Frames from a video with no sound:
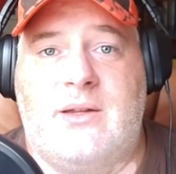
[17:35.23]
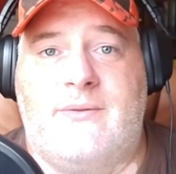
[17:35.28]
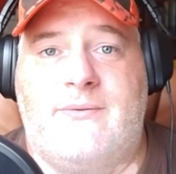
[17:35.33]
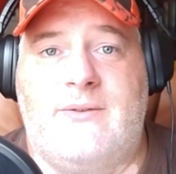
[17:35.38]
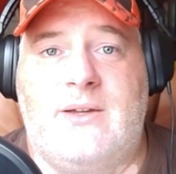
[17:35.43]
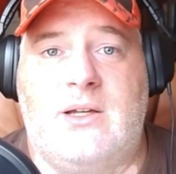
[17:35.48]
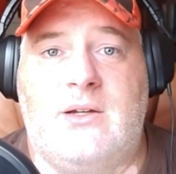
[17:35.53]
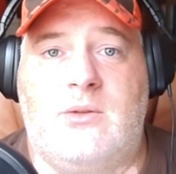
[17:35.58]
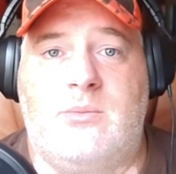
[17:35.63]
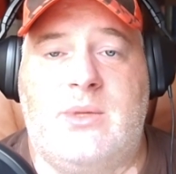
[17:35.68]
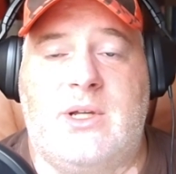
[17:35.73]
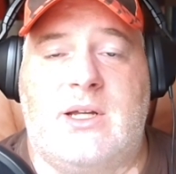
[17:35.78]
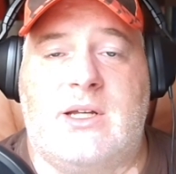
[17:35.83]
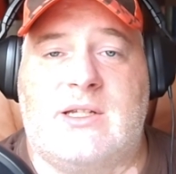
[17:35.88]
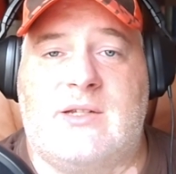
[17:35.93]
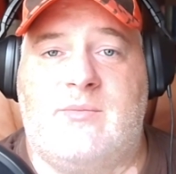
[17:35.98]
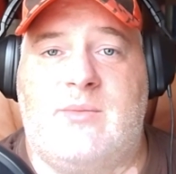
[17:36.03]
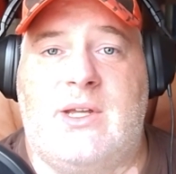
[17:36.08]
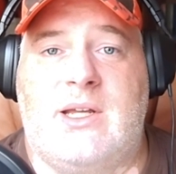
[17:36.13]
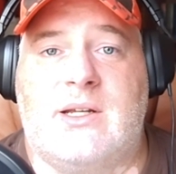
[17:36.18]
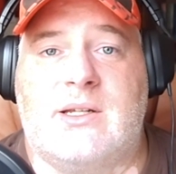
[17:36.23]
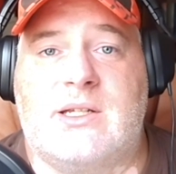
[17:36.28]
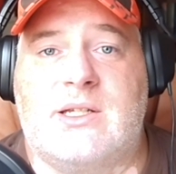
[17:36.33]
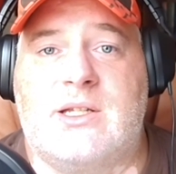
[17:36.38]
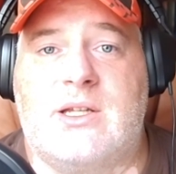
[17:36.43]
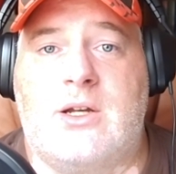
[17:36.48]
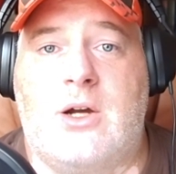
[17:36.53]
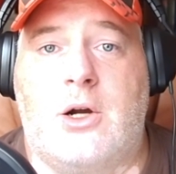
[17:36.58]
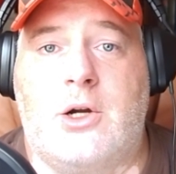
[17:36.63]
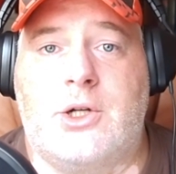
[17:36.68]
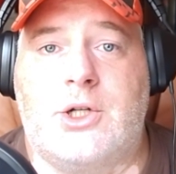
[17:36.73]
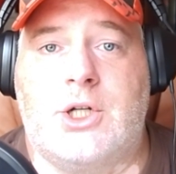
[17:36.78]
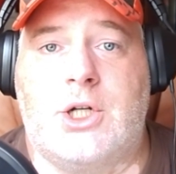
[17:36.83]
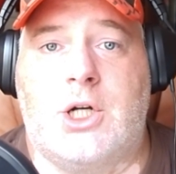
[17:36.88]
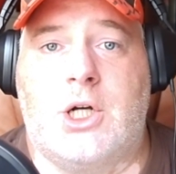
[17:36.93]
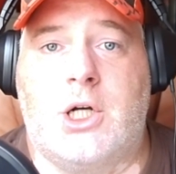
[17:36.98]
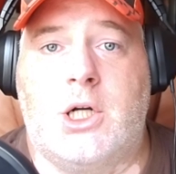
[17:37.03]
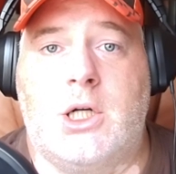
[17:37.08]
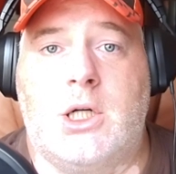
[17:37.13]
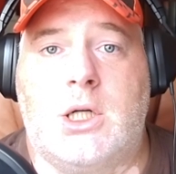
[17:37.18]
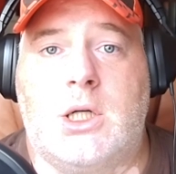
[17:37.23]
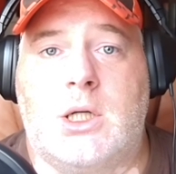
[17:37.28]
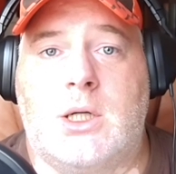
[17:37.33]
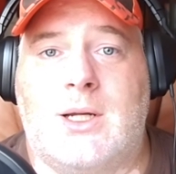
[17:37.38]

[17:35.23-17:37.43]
the field because of being a starter.